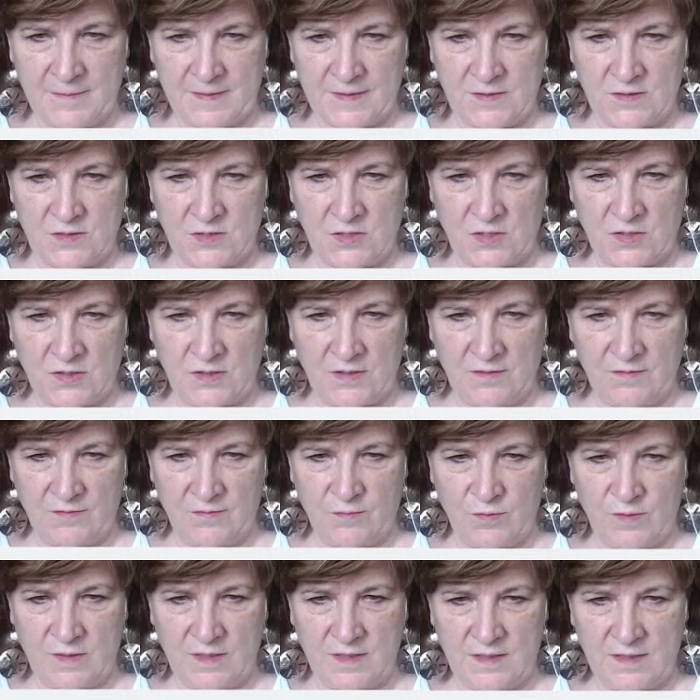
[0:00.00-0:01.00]
So if
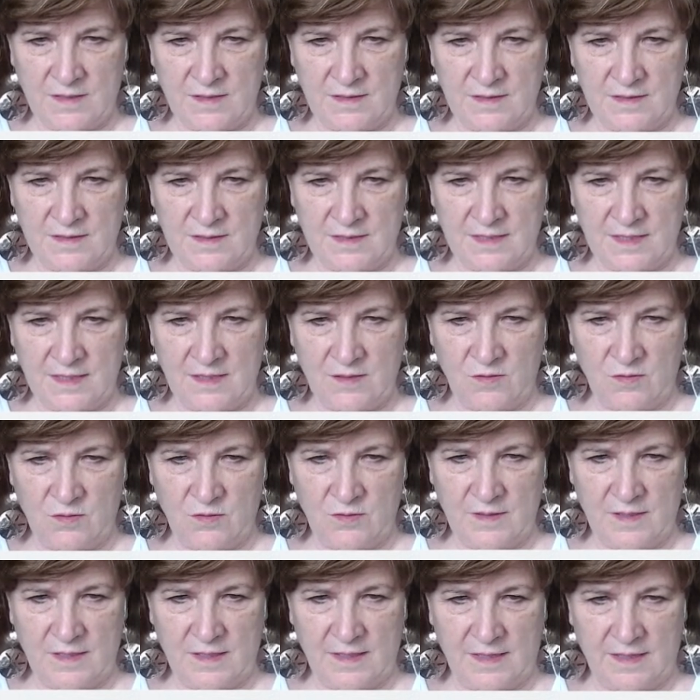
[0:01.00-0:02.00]
we see
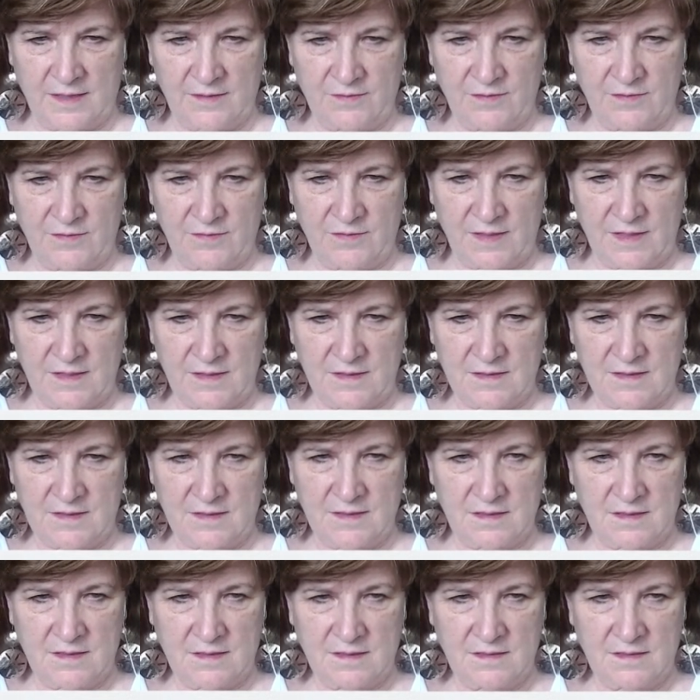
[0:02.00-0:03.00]
all the life events,